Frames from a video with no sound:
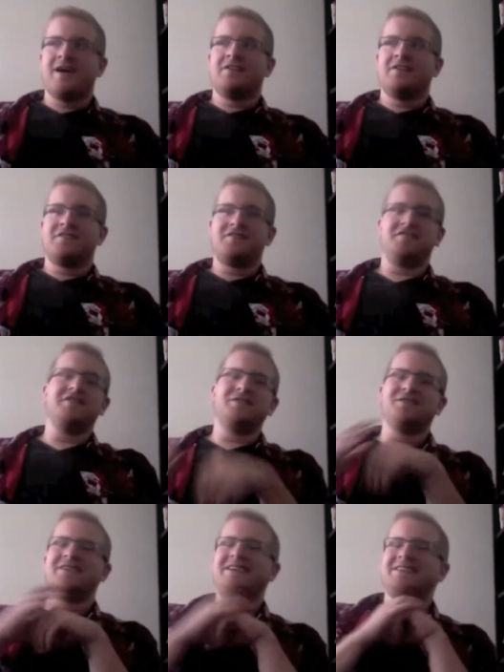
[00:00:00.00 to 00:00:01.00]

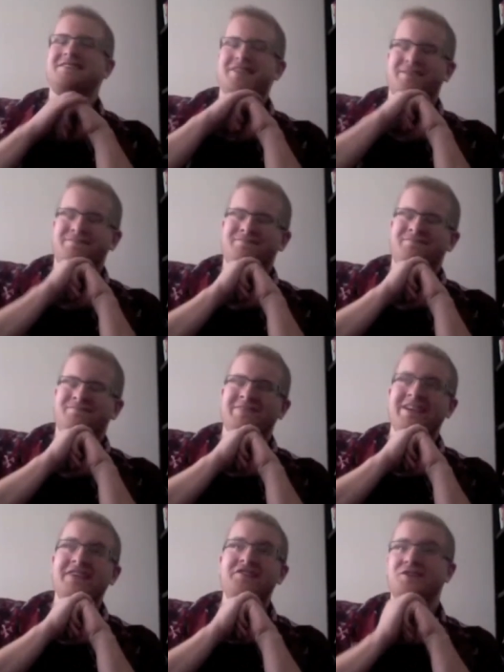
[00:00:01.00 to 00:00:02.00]
Still, it's a
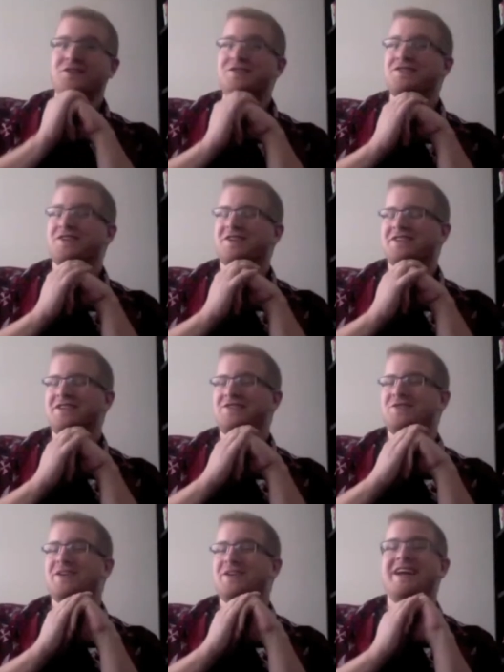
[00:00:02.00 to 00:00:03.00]
good Darkseid
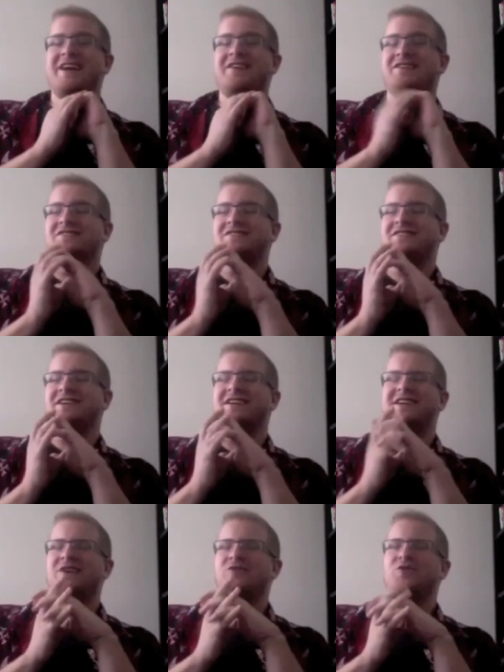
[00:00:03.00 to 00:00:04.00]
story, and it does
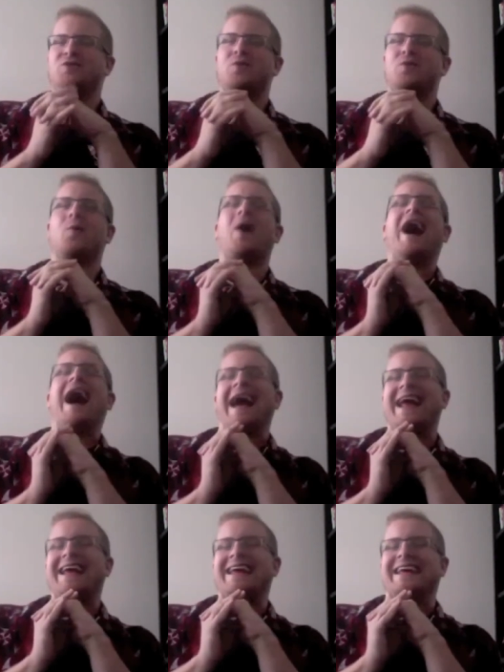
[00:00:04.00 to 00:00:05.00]
connect to
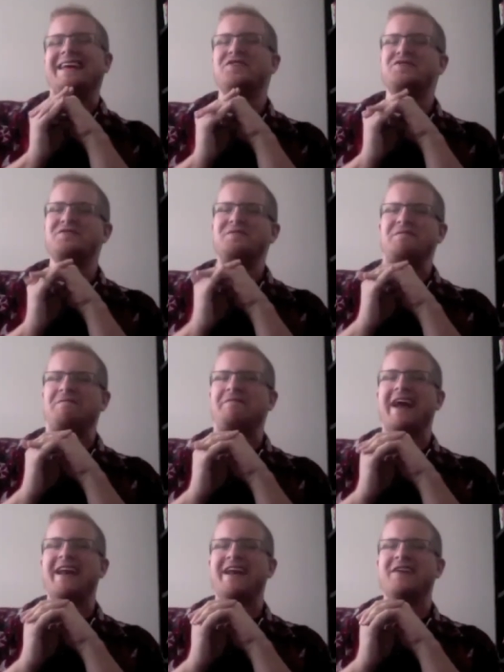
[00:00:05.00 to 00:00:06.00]
why he's
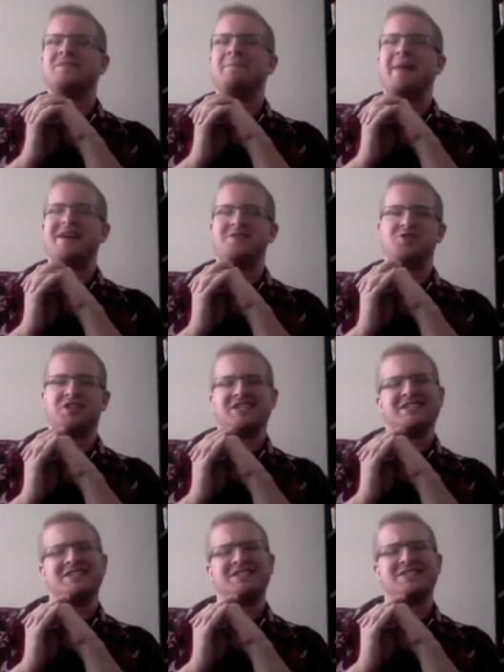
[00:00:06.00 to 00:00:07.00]
invading
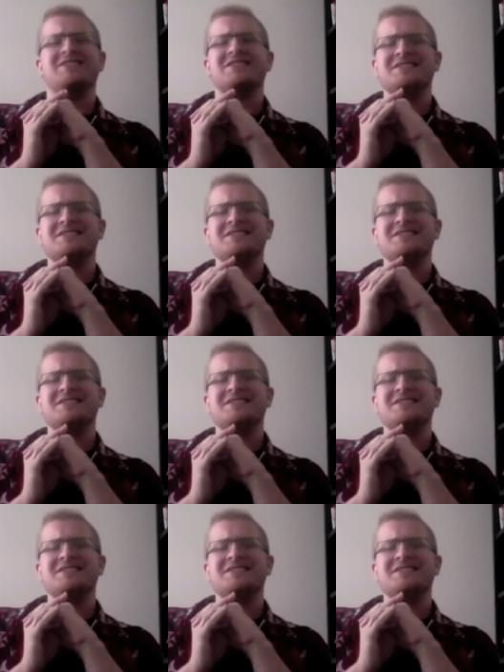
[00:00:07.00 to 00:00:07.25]
dimensions,